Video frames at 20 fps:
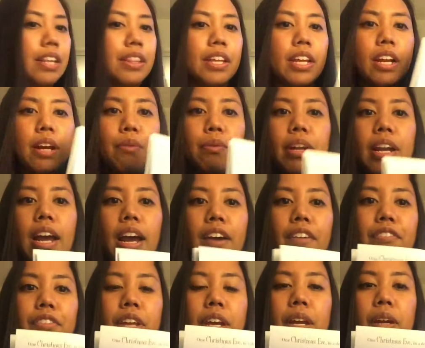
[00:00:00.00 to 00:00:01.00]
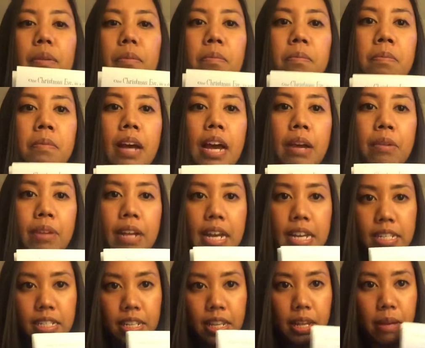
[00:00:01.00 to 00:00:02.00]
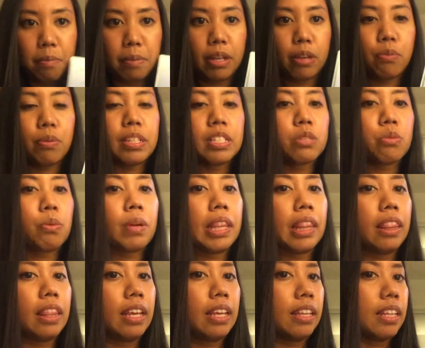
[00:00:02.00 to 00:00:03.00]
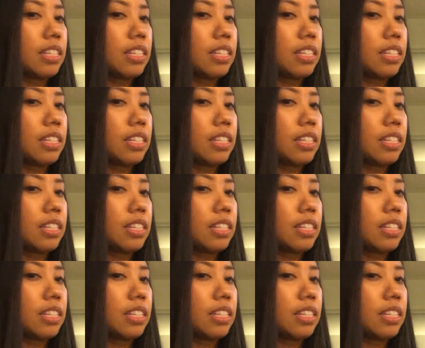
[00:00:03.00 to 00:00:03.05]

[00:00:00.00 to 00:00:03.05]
then I would ask them, like, what's one thing